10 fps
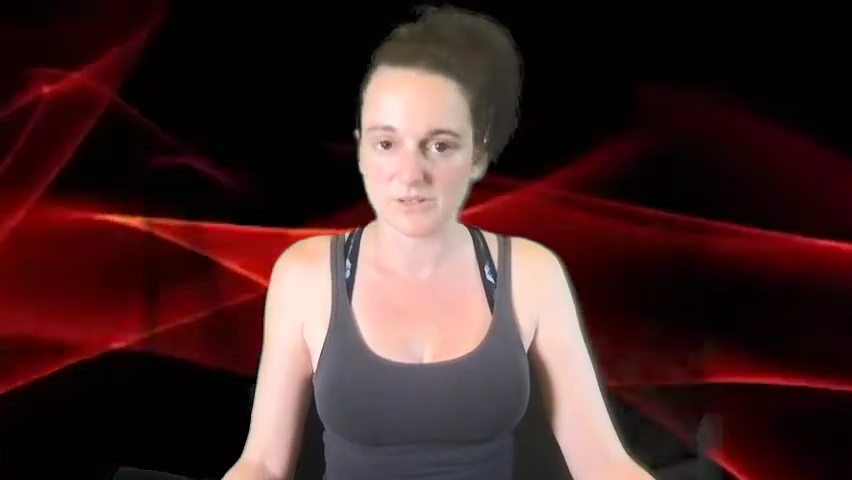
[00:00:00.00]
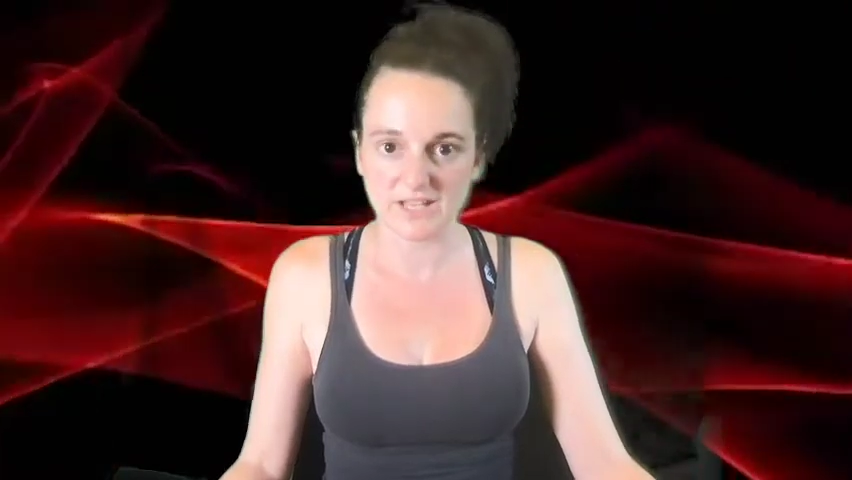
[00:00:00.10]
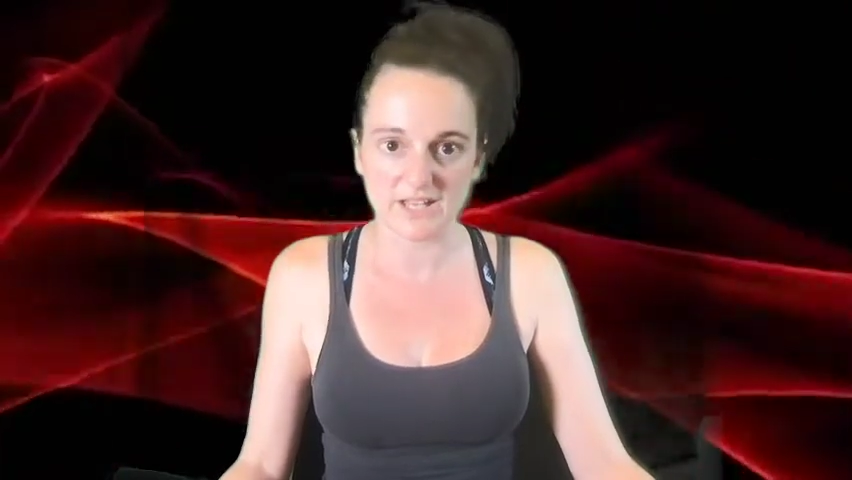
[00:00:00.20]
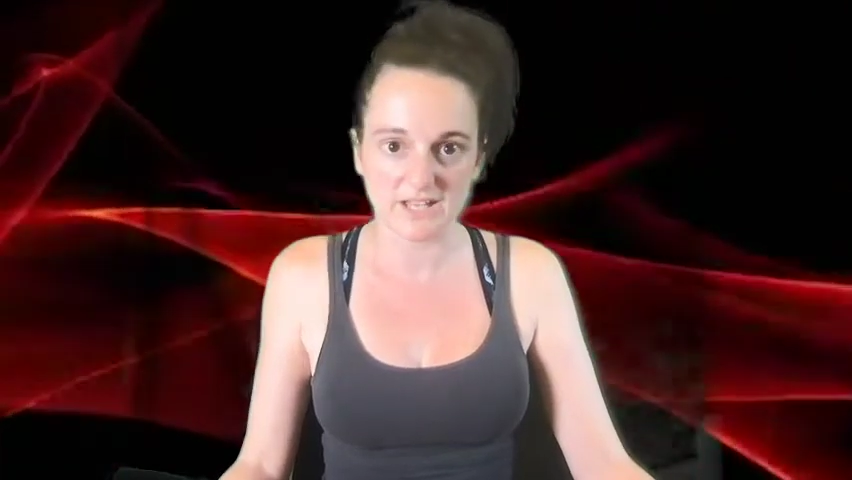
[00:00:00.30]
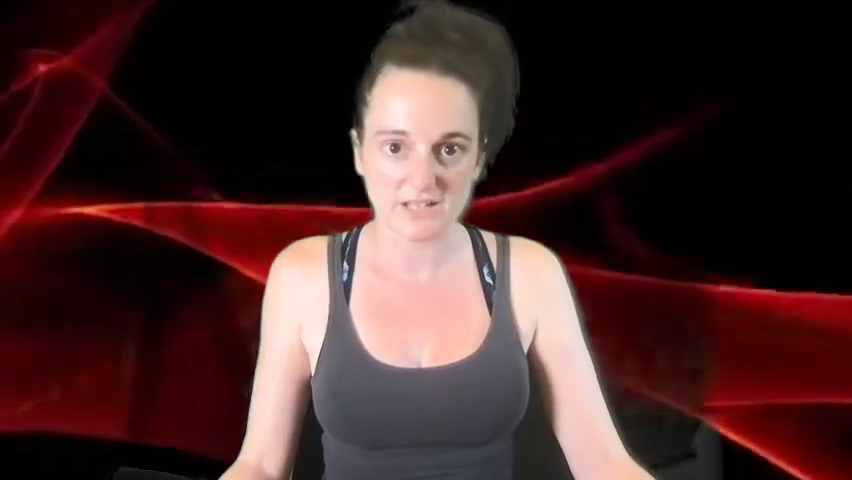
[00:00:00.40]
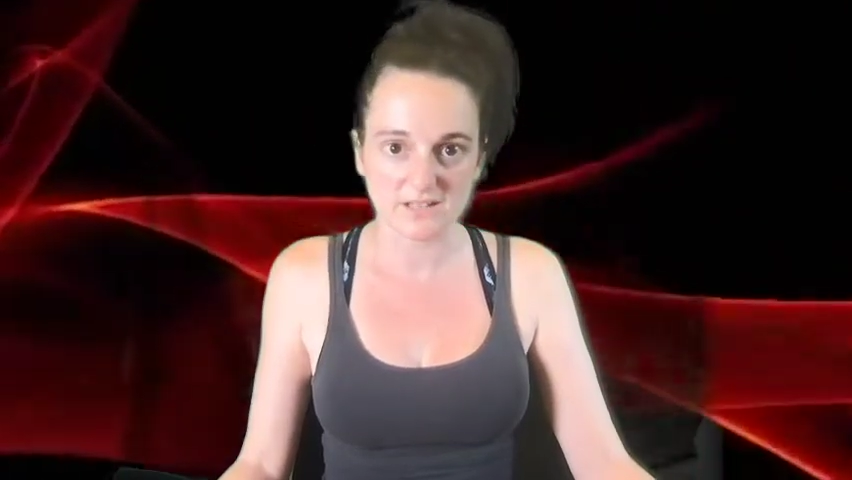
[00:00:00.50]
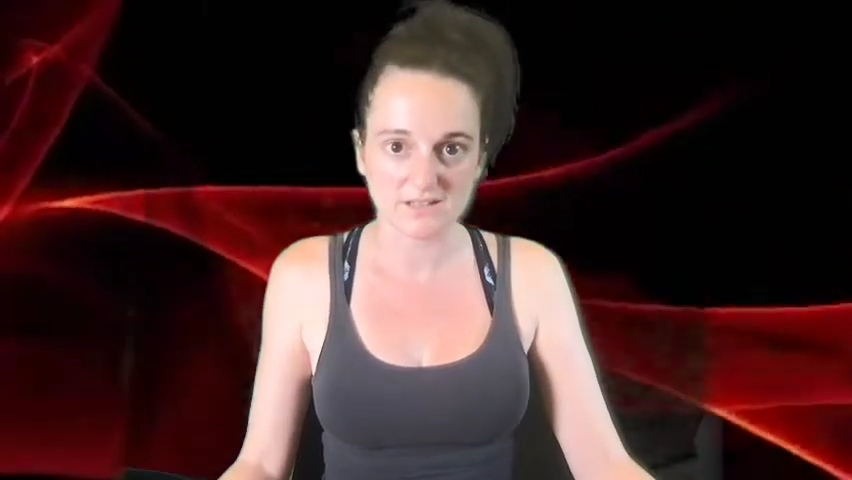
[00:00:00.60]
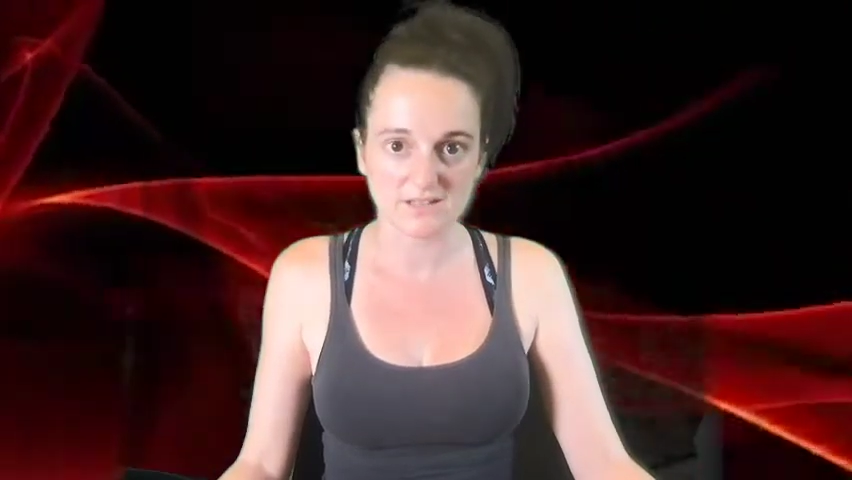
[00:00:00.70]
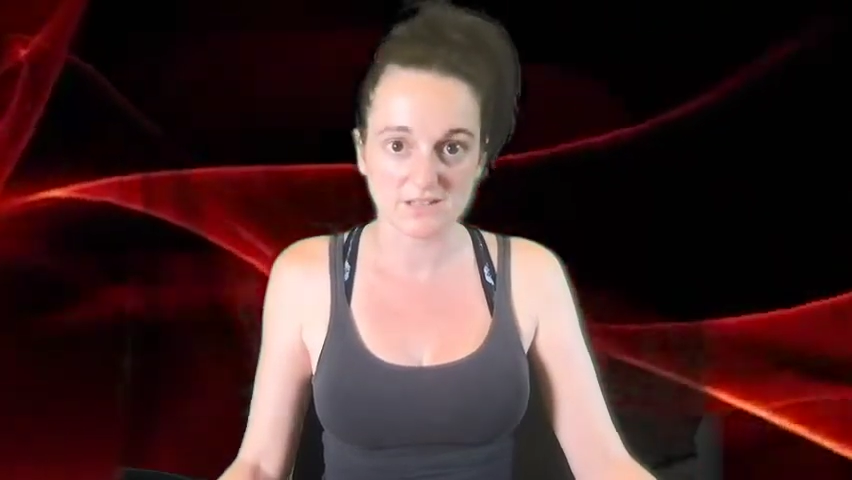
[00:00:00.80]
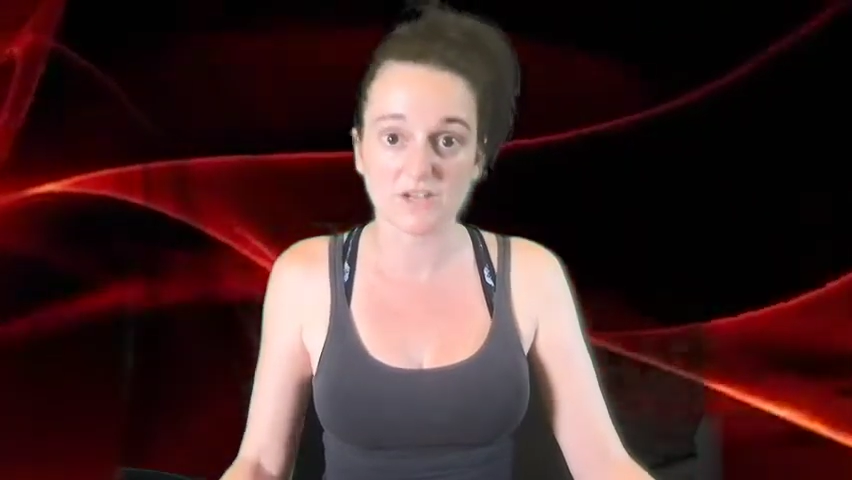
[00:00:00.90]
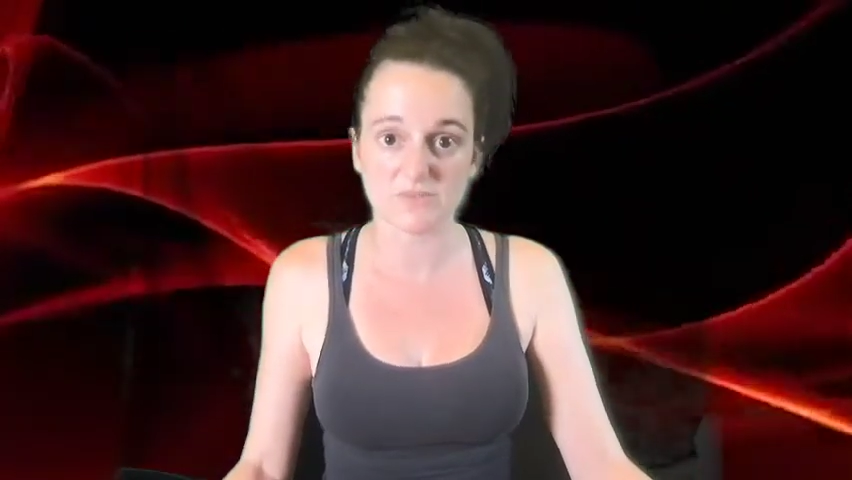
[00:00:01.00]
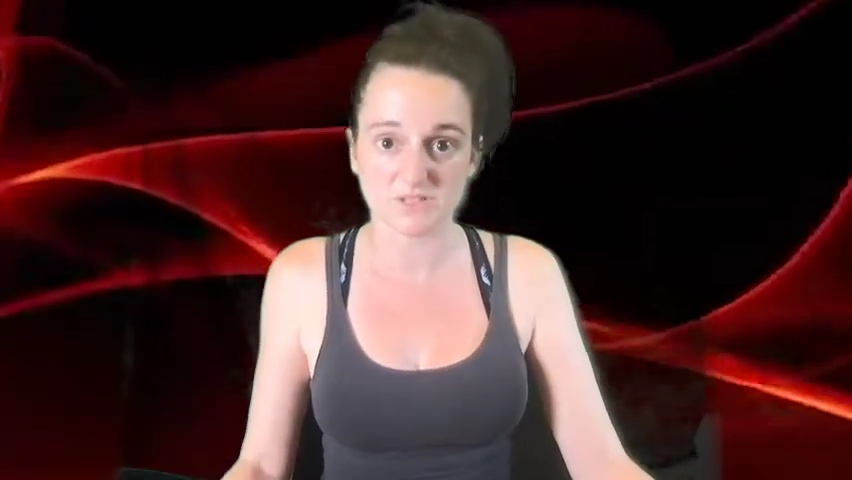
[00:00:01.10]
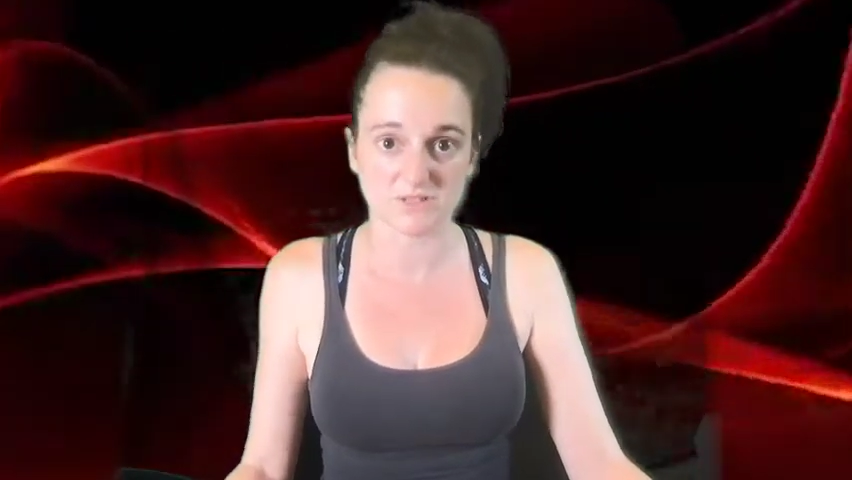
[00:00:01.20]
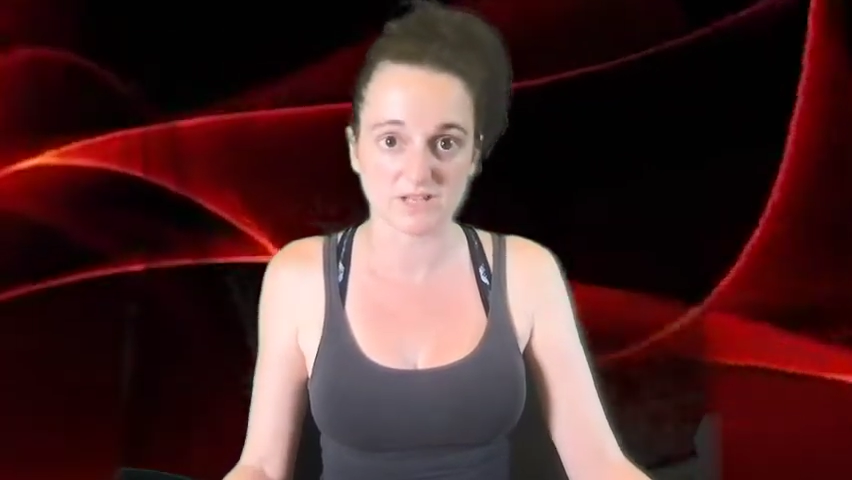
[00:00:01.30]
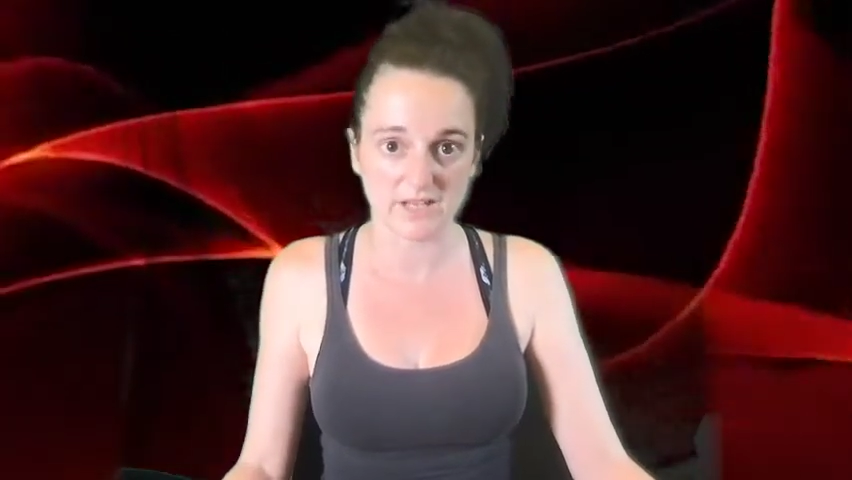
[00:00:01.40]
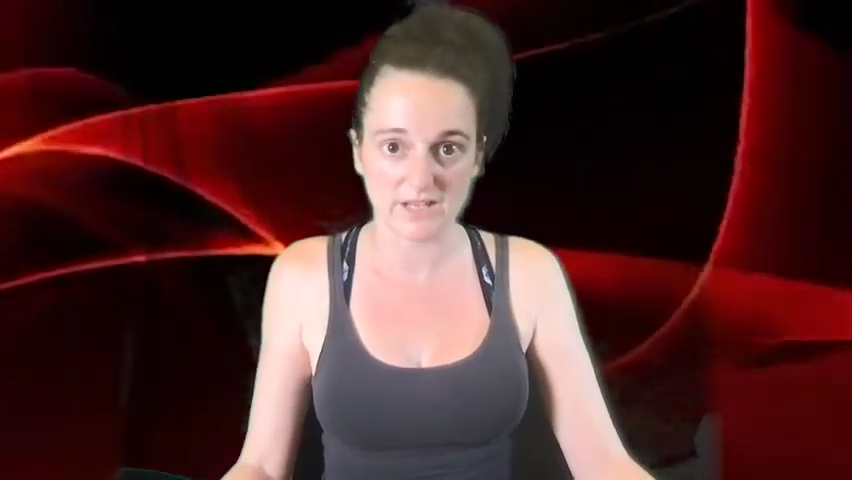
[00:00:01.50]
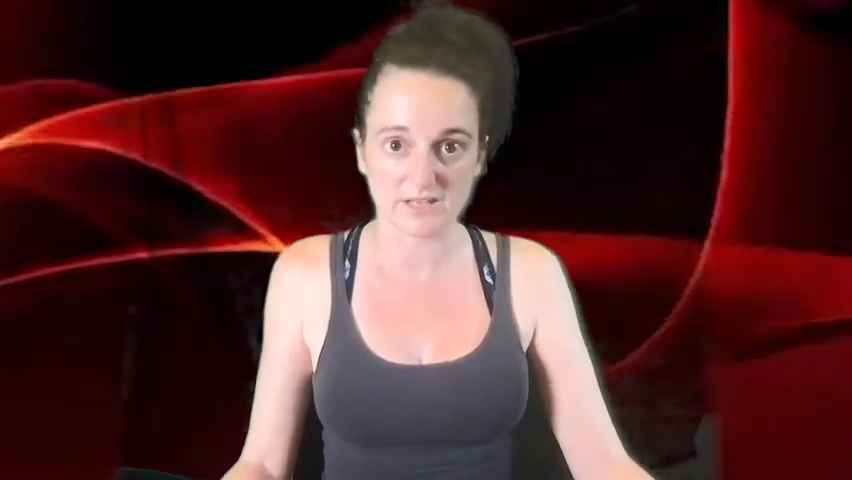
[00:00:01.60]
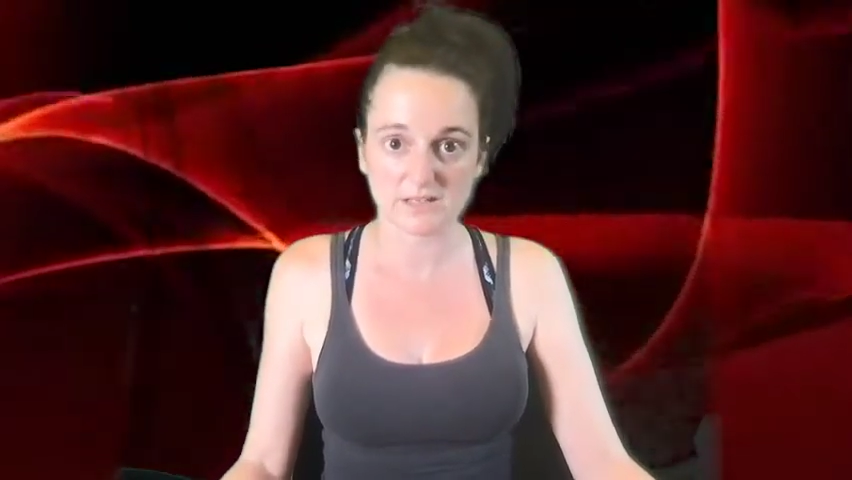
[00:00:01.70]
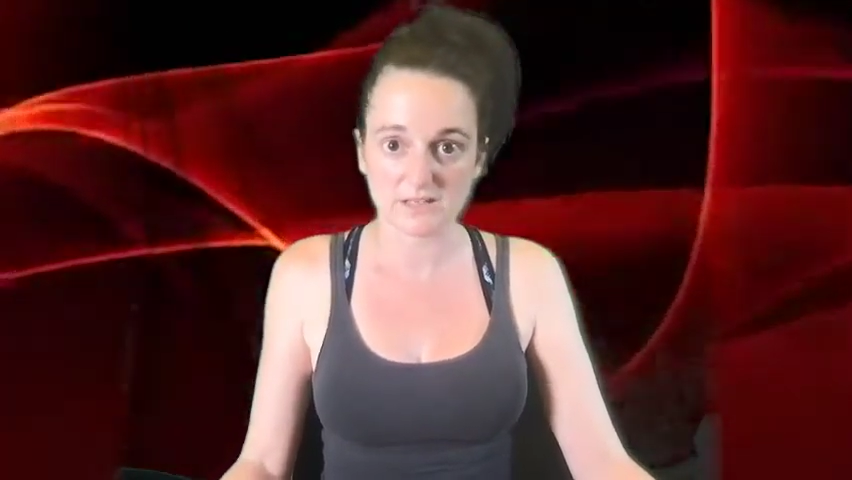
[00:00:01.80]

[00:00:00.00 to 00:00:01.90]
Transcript: care. The government don't care.